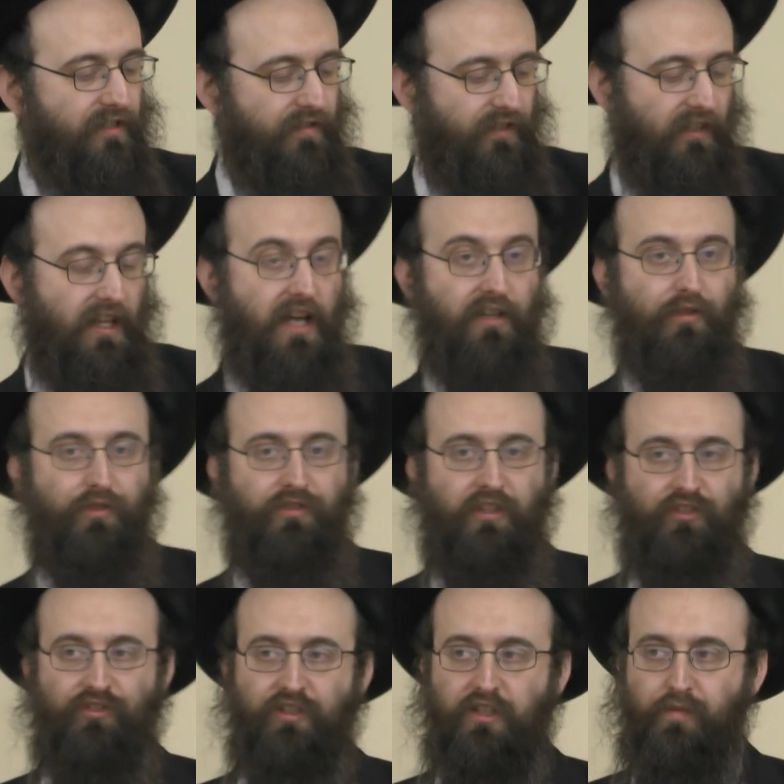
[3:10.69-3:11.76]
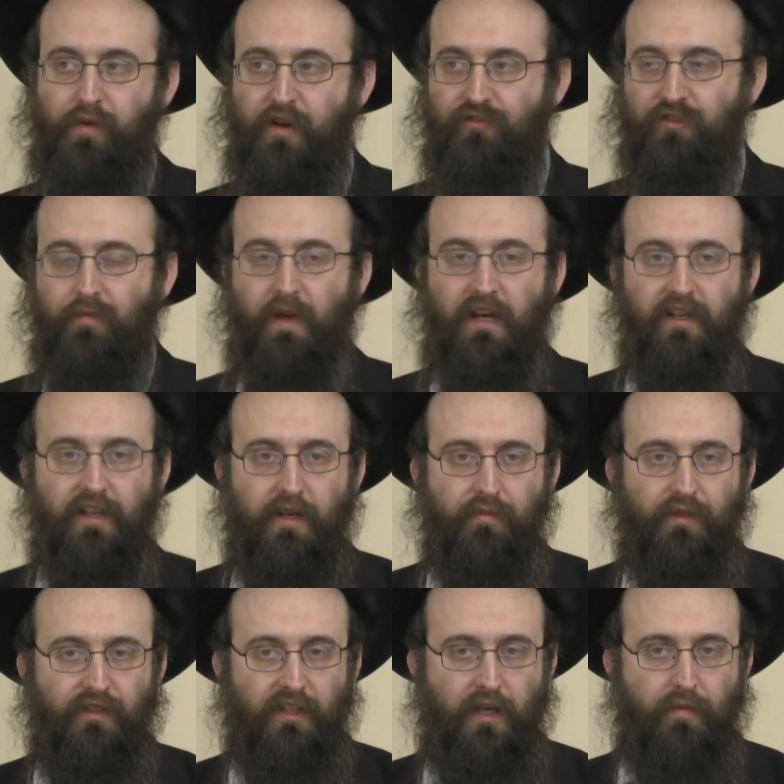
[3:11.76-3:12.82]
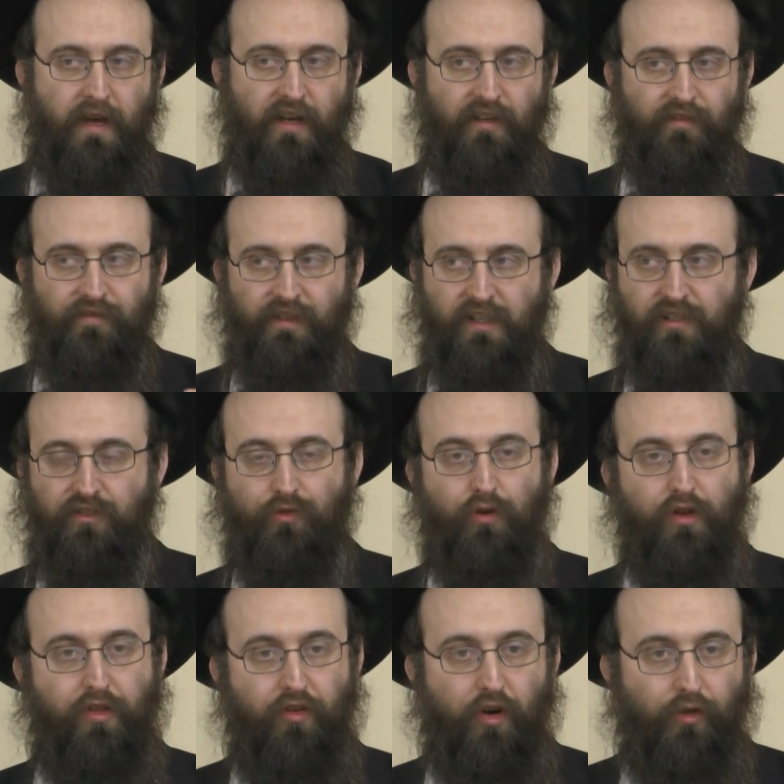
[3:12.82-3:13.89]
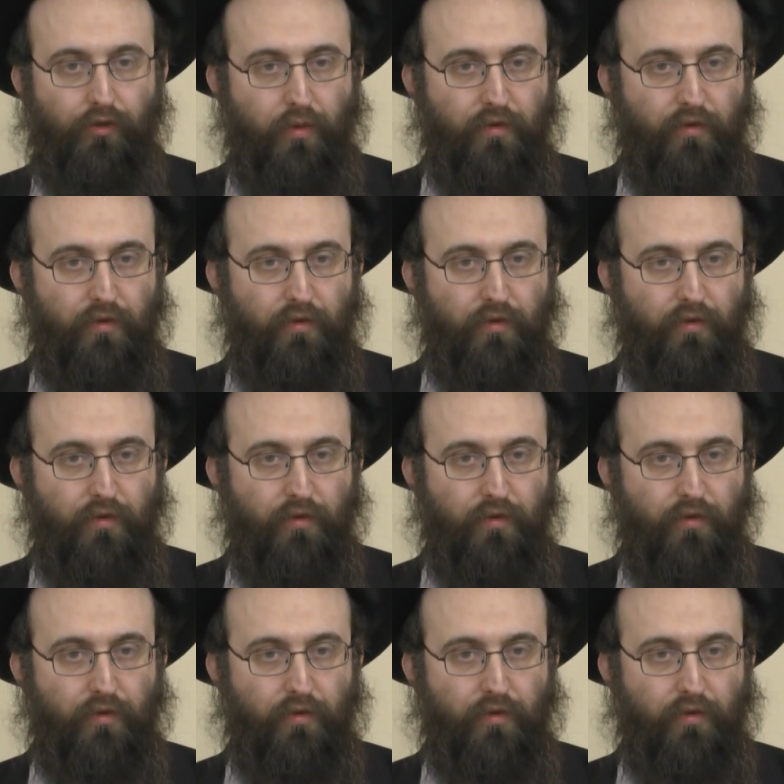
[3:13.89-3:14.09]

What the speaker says: if you're allowed to use such an expression about a Rebbe, the Rebbe had a very sore throat.